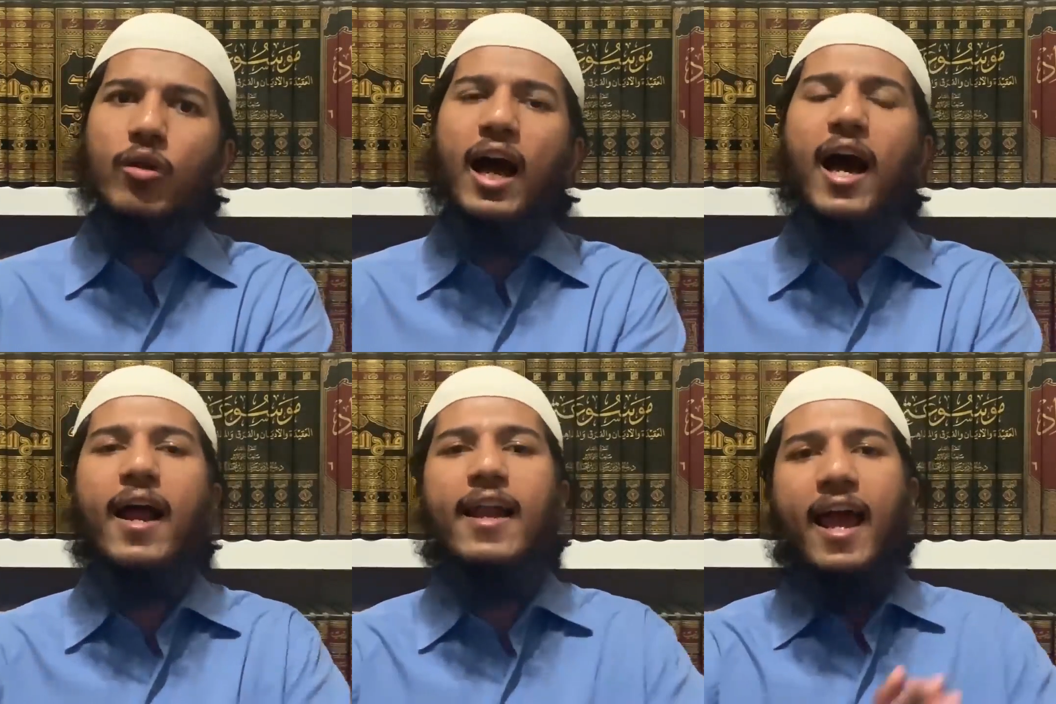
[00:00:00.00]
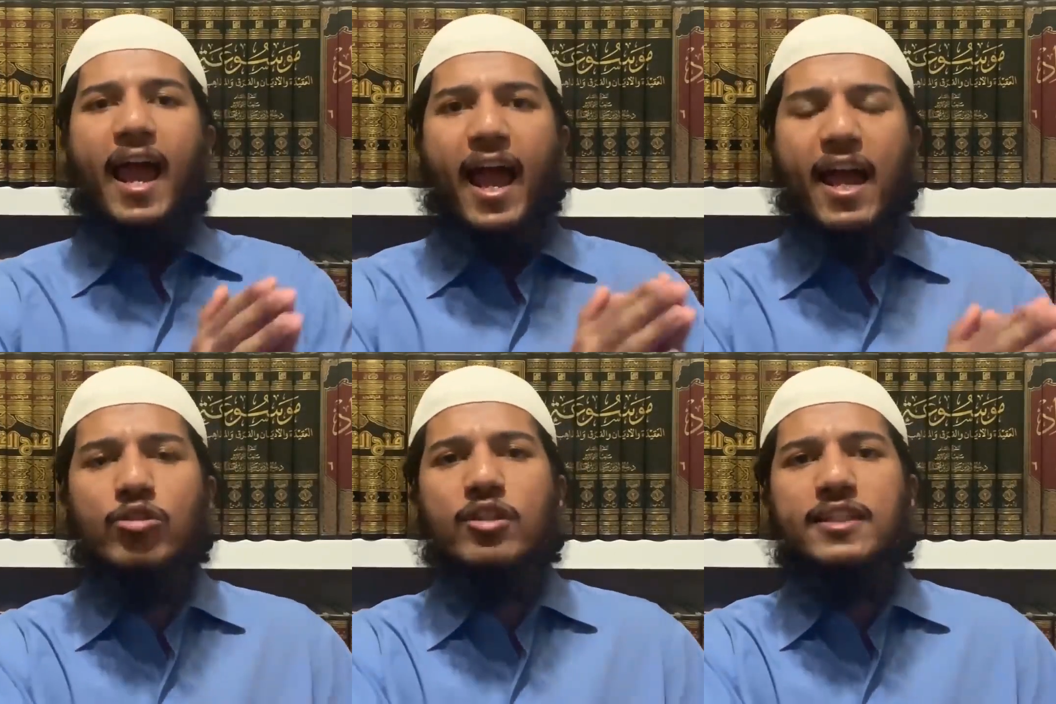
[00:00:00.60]
Quran
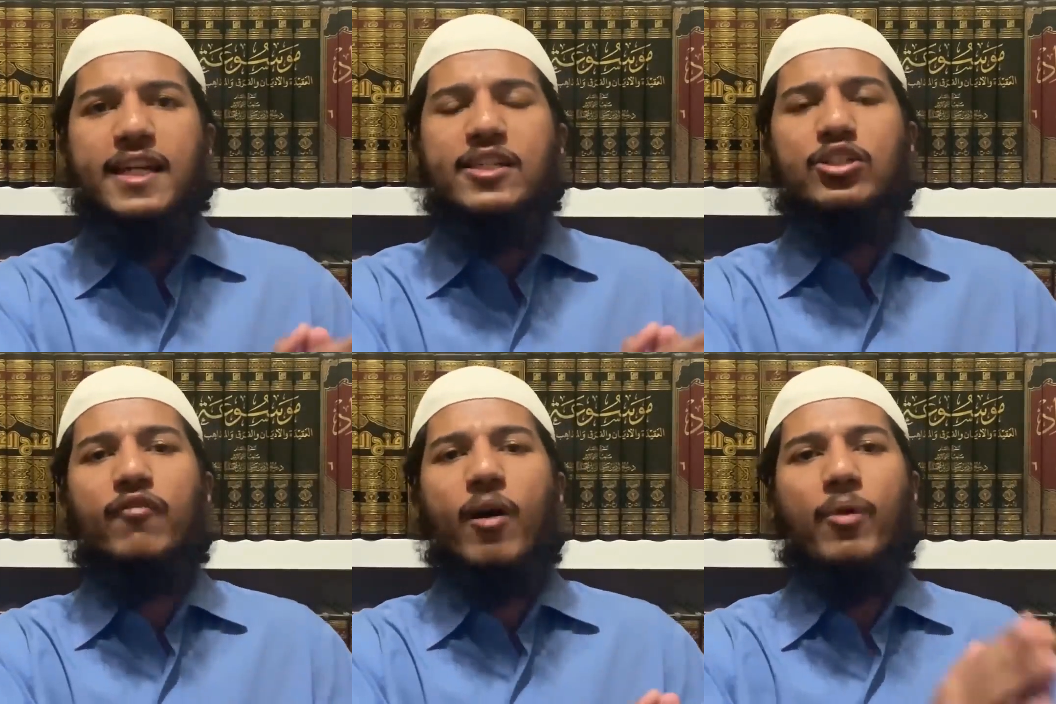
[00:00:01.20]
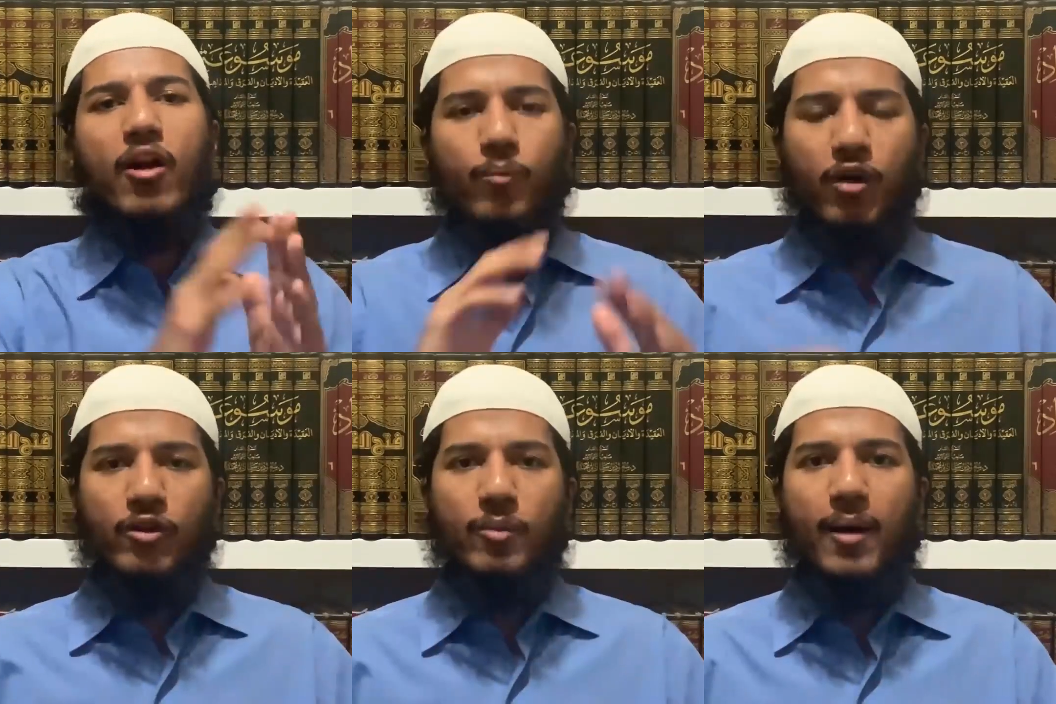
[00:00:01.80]
and to the teachings of our beloved
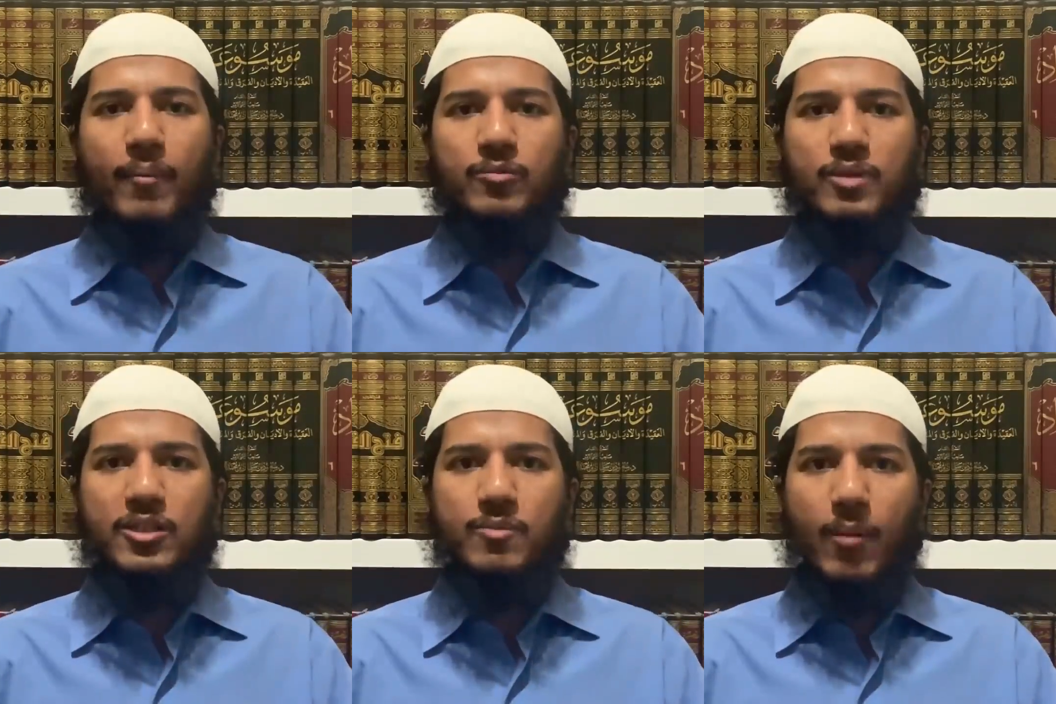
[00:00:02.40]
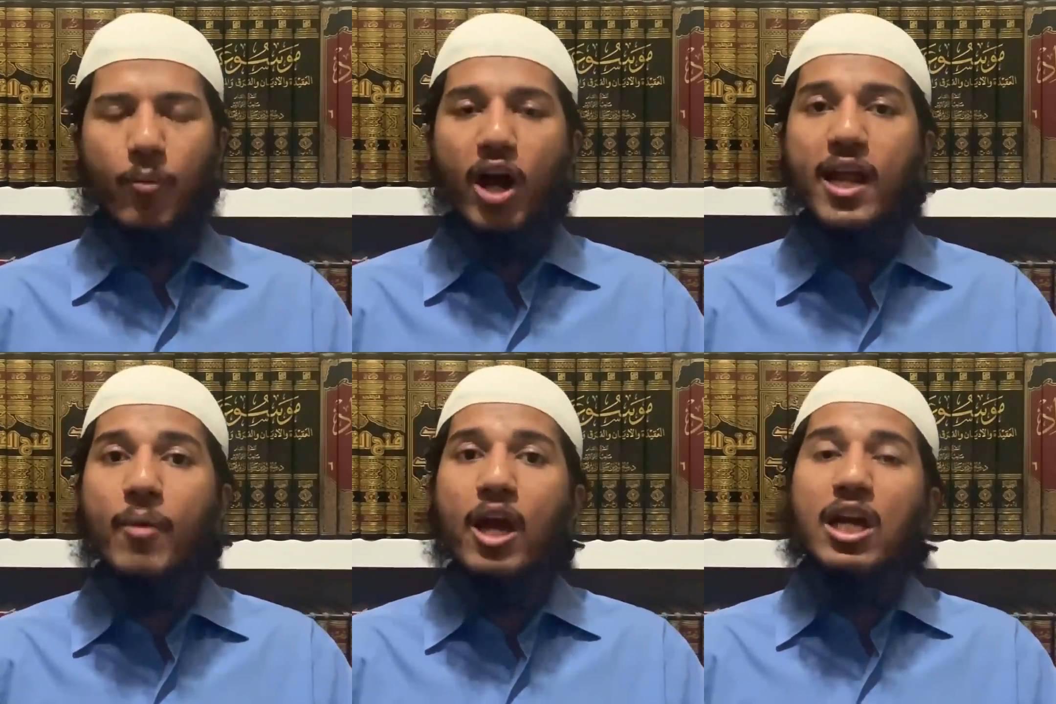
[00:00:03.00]
Prophet Muhammad, peace be upon
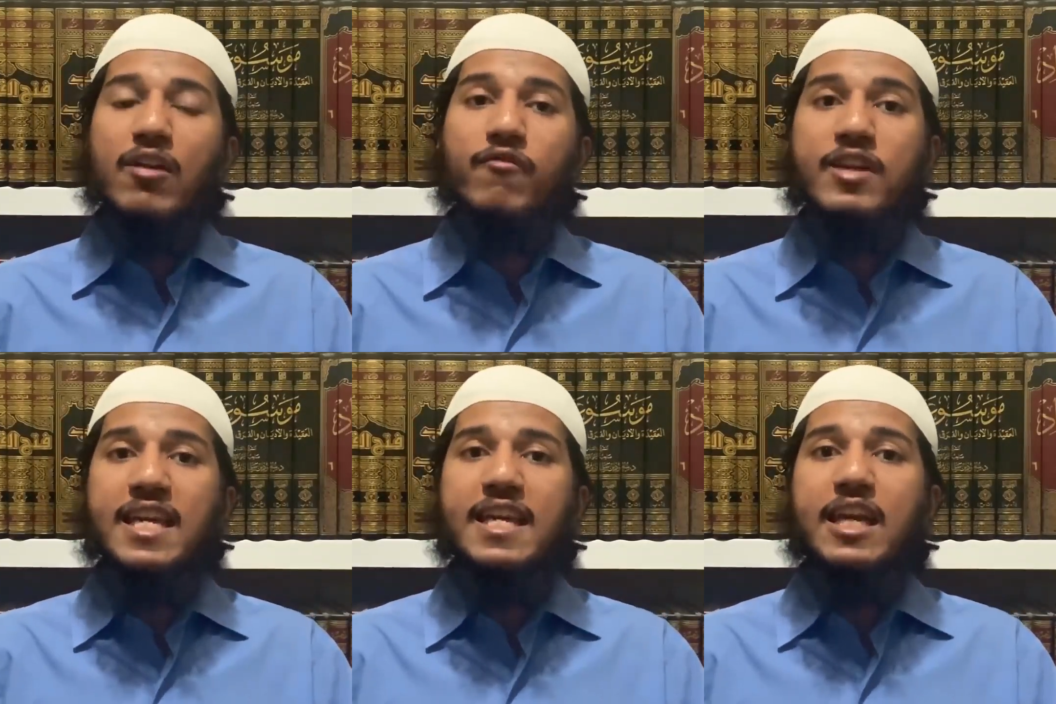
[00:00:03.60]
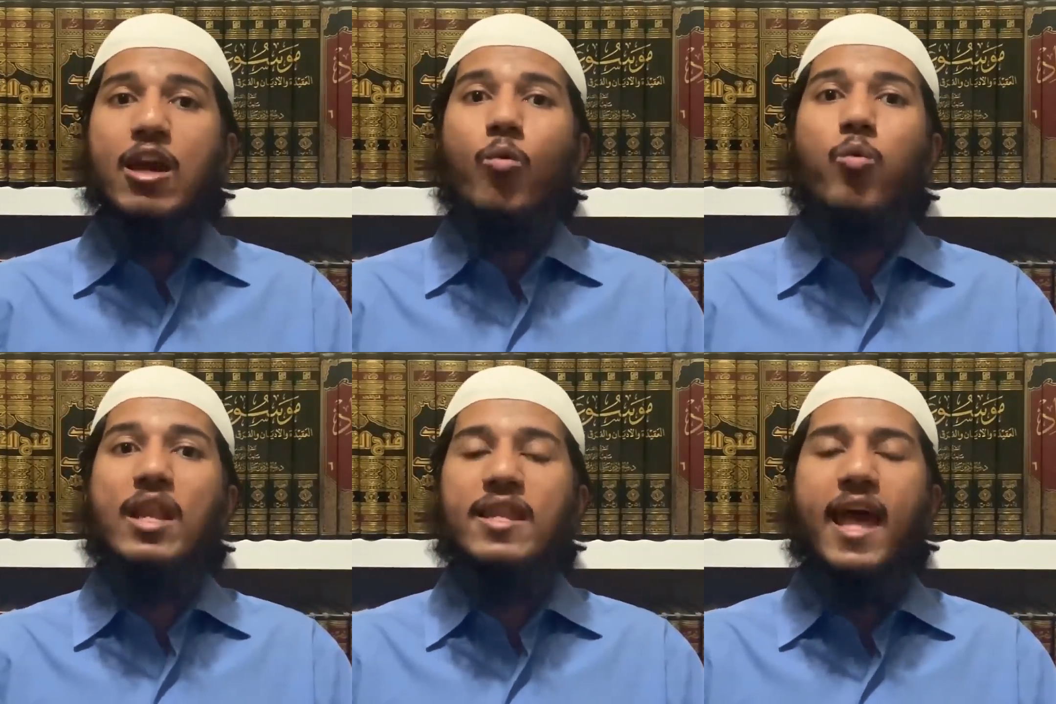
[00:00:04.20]
him, we
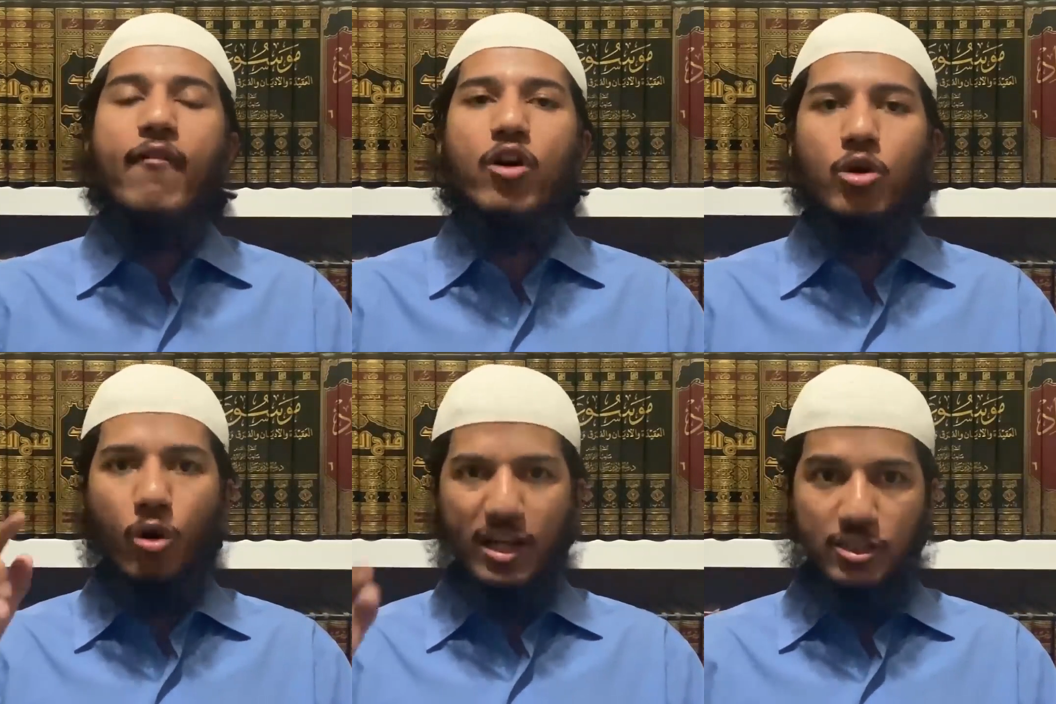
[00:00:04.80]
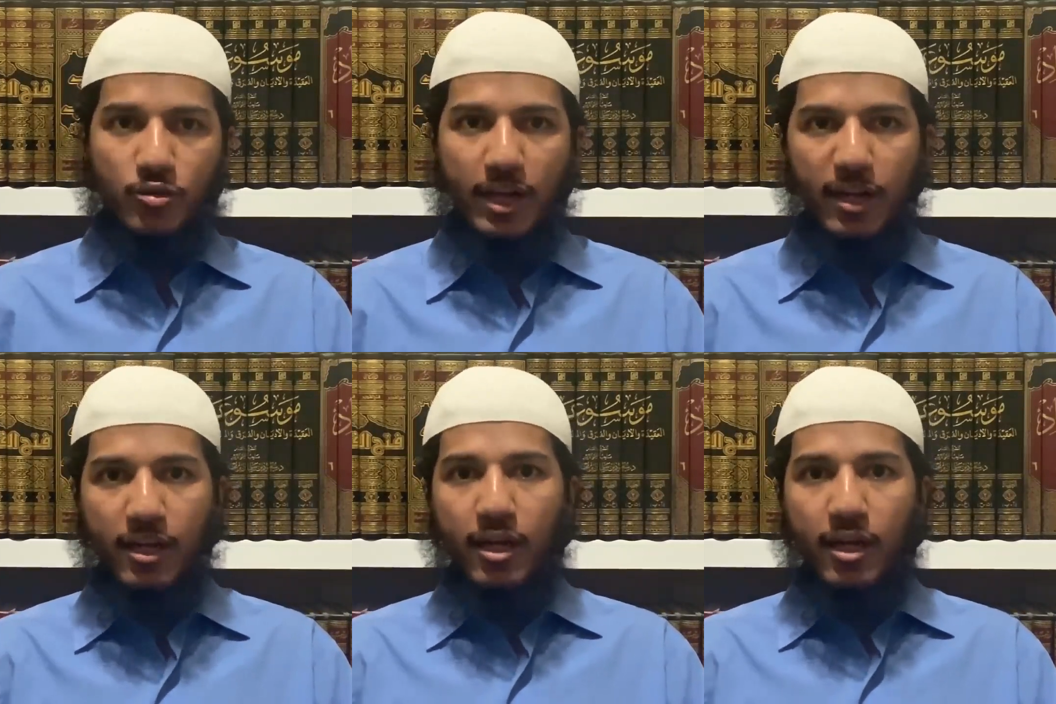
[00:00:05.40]
will never go astray.